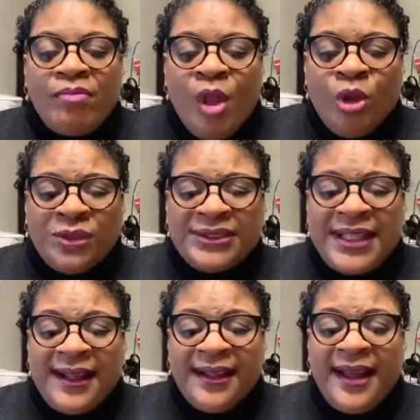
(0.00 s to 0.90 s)
on
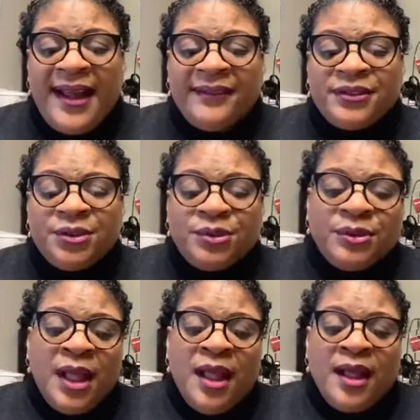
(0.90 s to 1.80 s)
Saturday afternoon
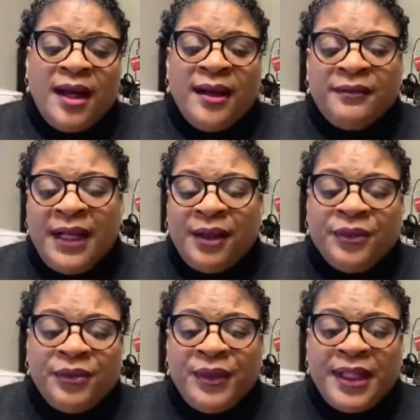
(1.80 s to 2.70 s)
uh, around
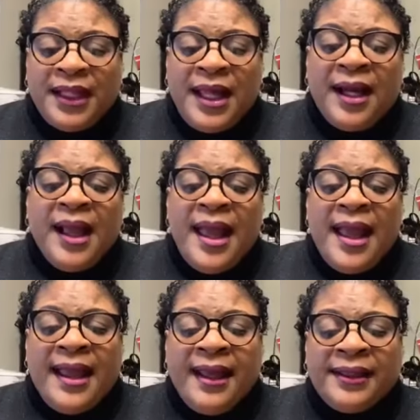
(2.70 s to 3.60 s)
3 o'clock,
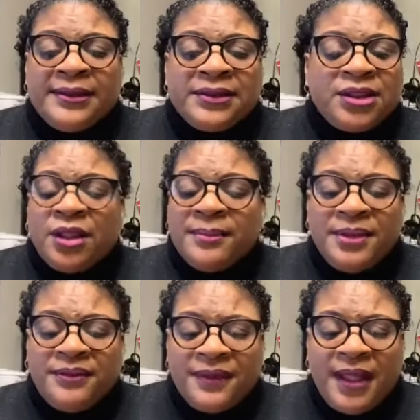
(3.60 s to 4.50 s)
and it's going to be
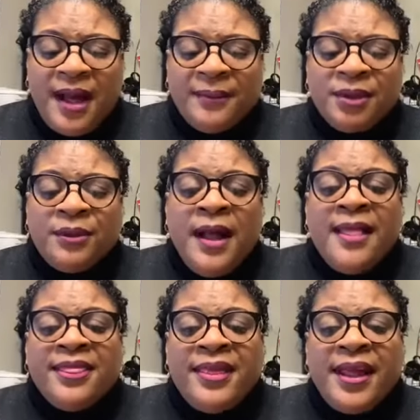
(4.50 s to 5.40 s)
phenomenal.
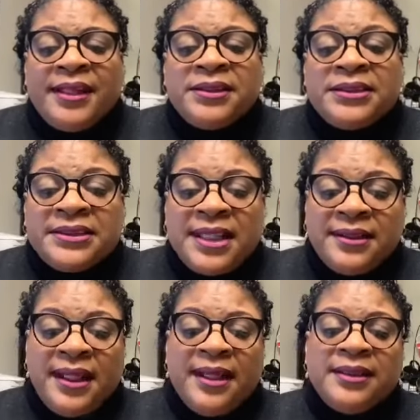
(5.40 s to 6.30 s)
Then
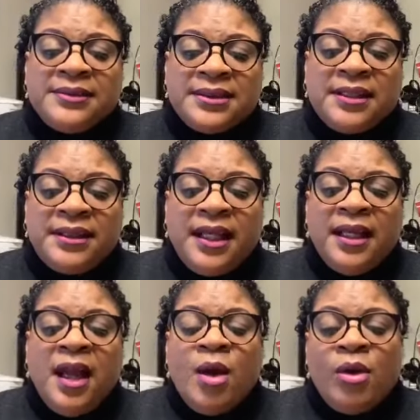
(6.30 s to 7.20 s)
Sunday, Sunday,
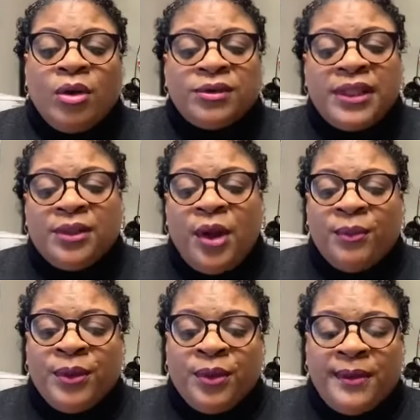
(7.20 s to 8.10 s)
all day long, we're
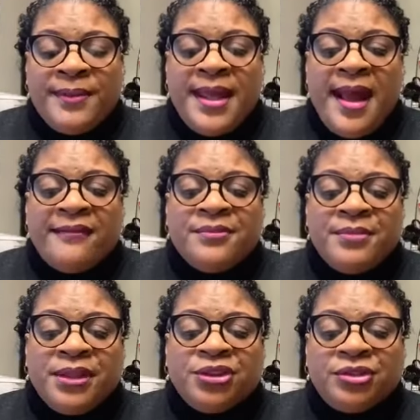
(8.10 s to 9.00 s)
going to be having
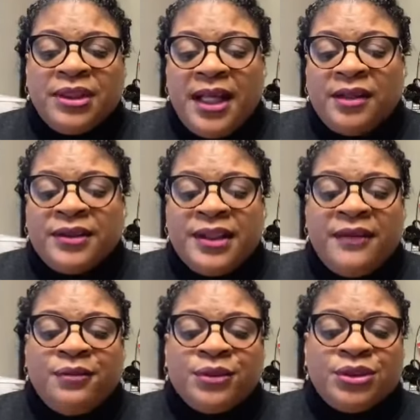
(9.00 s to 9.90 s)
ministry. Elder
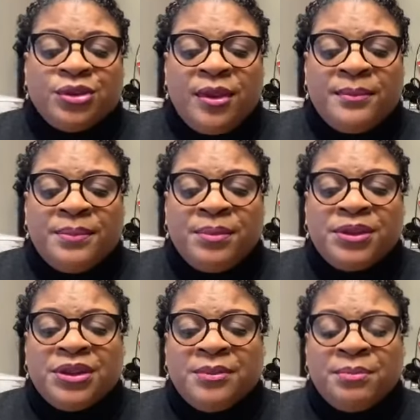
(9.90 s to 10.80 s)
Leffridge is going to be preaching
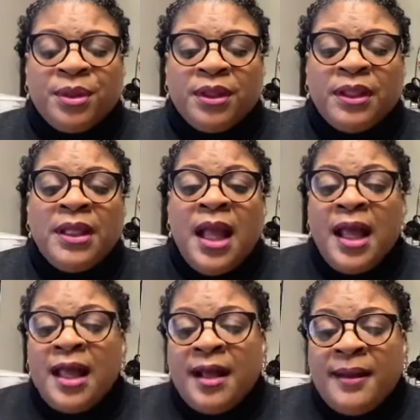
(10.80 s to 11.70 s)
in Brooklyn,
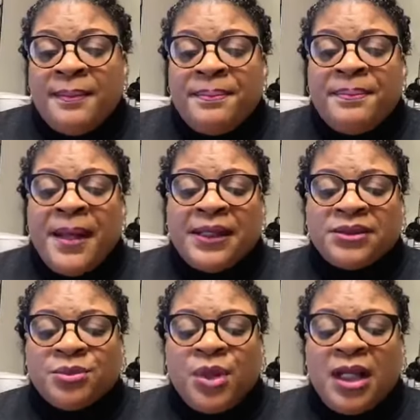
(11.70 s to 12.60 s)
uh, Pastor
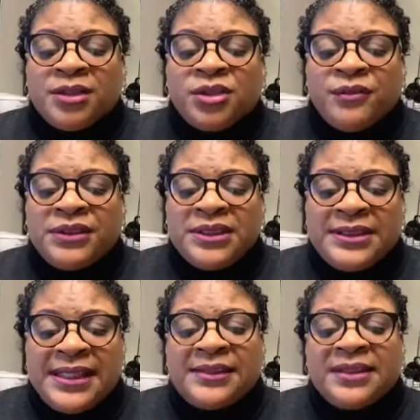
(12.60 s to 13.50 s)
Wallace, Overseer
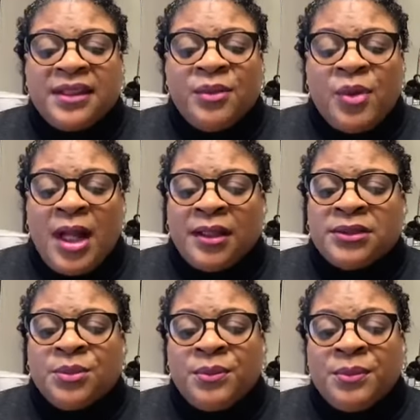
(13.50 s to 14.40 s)
Designate Wallace,
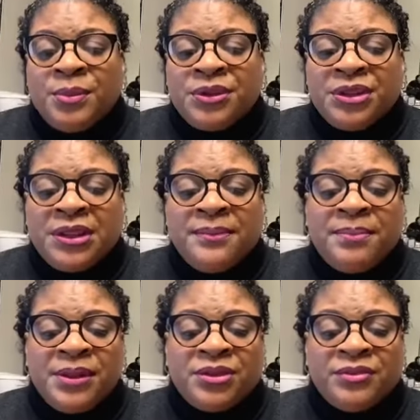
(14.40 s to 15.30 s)
will be preaching in
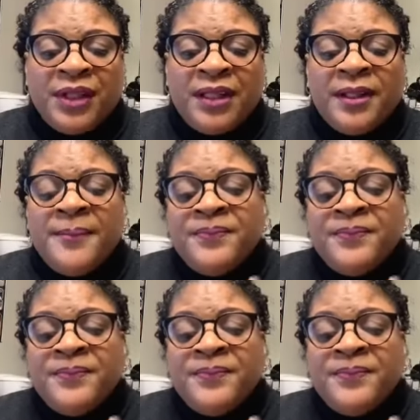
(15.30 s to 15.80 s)
Pennsylvania.